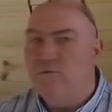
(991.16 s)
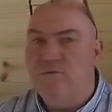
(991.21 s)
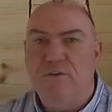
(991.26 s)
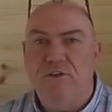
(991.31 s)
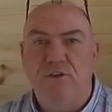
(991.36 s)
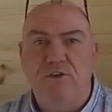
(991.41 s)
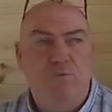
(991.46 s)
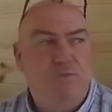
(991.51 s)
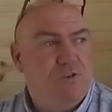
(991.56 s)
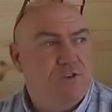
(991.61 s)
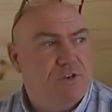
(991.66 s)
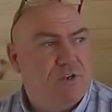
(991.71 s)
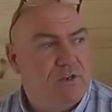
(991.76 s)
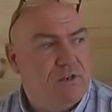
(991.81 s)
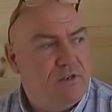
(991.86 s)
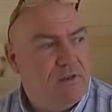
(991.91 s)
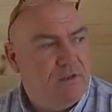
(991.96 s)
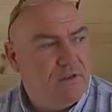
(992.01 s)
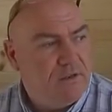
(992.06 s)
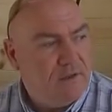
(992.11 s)
Finish my
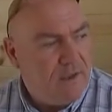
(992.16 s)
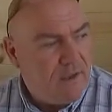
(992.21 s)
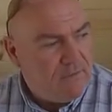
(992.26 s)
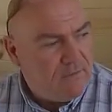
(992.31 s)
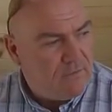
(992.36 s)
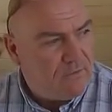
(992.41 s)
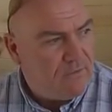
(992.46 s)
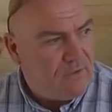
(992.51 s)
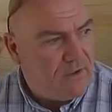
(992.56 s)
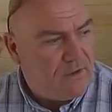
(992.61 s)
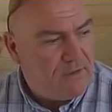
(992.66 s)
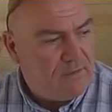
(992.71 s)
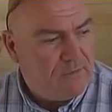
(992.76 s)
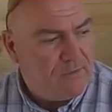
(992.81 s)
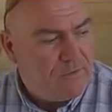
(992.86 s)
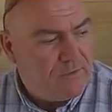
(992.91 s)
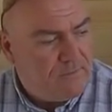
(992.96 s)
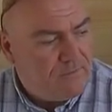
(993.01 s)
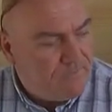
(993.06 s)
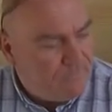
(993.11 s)
tea. Have a vape.
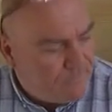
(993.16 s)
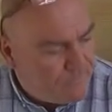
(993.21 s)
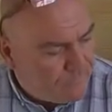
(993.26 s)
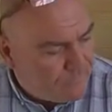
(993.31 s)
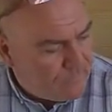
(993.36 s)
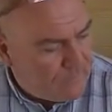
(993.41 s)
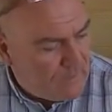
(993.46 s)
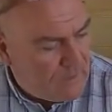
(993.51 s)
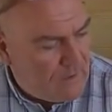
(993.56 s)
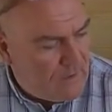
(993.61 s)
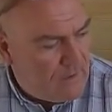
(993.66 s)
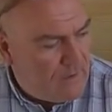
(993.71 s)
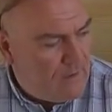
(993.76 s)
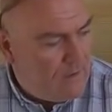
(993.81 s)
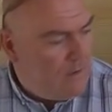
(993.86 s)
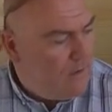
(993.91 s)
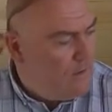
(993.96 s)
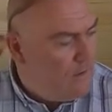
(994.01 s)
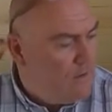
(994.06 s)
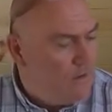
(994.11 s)

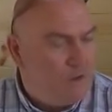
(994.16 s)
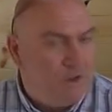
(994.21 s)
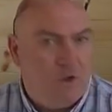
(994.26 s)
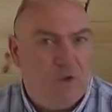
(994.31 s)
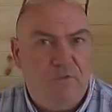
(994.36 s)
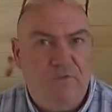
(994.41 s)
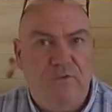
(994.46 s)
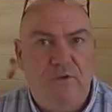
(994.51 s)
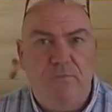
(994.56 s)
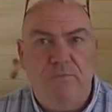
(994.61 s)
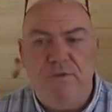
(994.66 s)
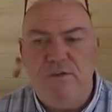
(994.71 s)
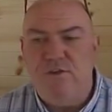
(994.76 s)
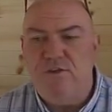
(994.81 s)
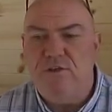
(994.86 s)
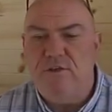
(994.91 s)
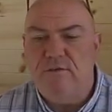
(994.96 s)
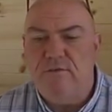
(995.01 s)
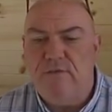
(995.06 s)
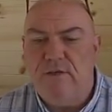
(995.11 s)
Do a few
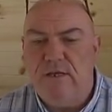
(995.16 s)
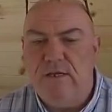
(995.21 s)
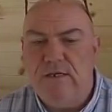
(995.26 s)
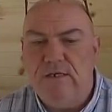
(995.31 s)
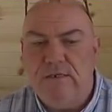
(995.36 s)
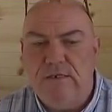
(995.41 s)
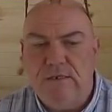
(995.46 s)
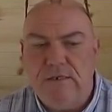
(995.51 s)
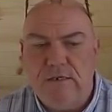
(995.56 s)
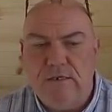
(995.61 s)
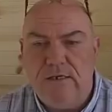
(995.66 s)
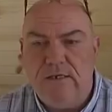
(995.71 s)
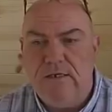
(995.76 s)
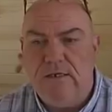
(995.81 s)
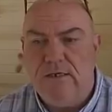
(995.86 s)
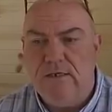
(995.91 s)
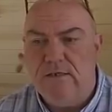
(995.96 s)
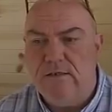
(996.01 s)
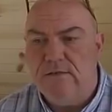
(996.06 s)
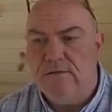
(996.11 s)
bits in the van, and
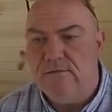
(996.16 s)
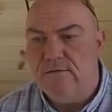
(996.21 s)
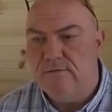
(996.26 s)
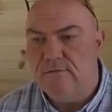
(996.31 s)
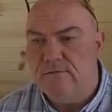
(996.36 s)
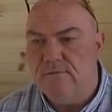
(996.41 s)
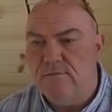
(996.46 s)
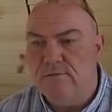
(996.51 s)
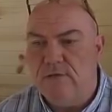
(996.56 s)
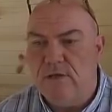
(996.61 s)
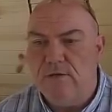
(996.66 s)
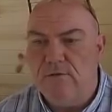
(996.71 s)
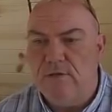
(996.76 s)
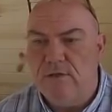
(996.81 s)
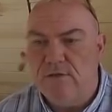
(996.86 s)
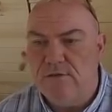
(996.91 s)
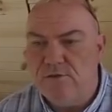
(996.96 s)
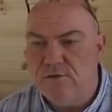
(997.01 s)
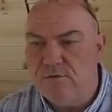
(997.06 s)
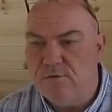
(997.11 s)
then go
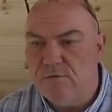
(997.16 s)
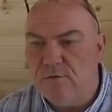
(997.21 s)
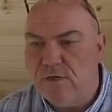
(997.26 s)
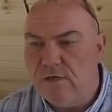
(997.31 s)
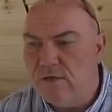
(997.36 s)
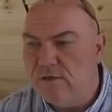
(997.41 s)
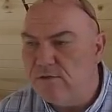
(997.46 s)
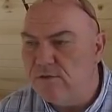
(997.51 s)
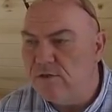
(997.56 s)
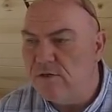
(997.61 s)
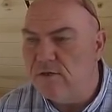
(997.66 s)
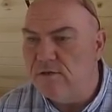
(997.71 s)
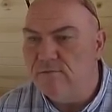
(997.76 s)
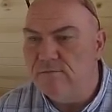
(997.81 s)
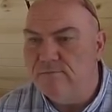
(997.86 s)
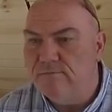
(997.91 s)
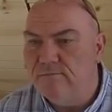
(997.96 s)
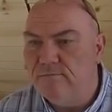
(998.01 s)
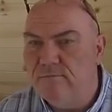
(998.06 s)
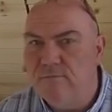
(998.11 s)
down and sort the house out.
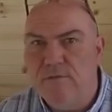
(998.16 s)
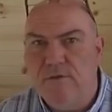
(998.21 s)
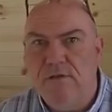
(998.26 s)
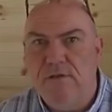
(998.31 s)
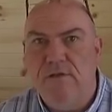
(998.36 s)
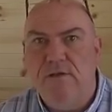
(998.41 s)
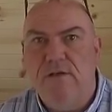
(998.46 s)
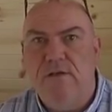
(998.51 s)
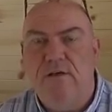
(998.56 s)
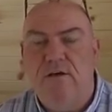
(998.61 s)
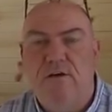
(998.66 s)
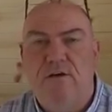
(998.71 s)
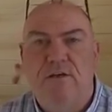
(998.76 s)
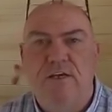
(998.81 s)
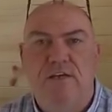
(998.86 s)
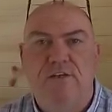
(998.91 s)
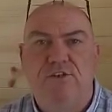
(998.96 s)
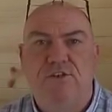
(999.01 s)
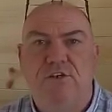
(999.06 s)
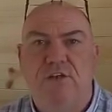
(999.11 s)
I'll
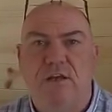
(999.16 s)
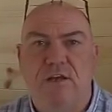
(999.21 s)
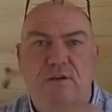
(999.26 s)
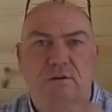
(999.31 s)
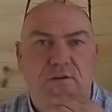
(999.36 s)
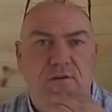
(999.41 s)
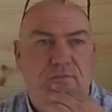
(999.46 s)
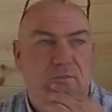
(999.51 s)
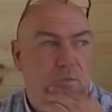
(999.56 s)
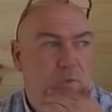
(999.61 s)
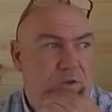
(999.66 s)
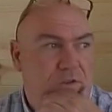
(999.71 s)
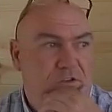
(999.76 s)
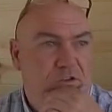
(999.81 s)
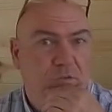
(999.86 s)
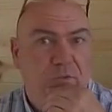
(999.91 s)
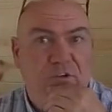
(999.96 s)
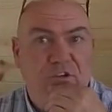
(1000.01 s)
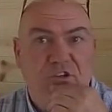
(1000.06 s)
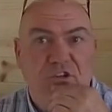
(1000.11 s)
catch you later, everyone.
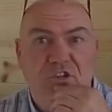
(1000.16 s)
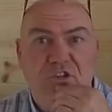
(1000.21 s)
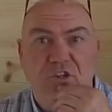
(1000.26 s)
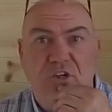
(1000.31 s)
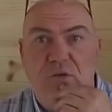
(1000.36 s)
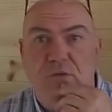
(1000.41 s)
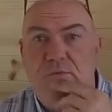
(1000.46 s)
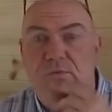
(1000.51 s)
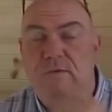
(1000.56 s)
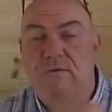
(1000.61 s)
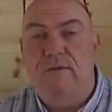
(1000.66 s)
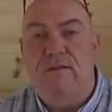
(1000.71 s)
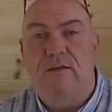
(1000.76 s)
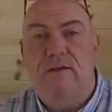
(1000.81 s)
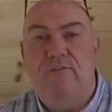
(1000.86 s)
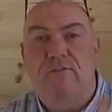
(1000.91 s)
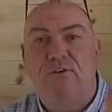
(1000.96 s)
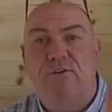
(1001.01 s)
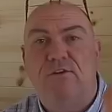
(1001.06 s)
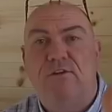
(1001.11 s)
Speak to you soon.
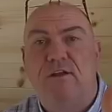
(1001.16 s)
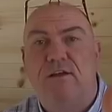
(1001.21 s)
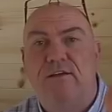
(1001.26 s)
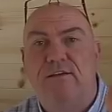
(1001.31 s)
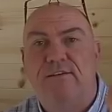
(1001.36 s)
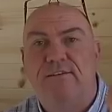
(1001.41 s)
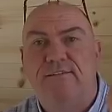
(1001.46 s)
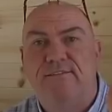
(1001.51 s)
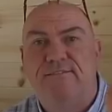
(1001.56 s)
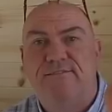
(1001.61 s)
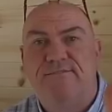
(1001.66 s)
Have a good day.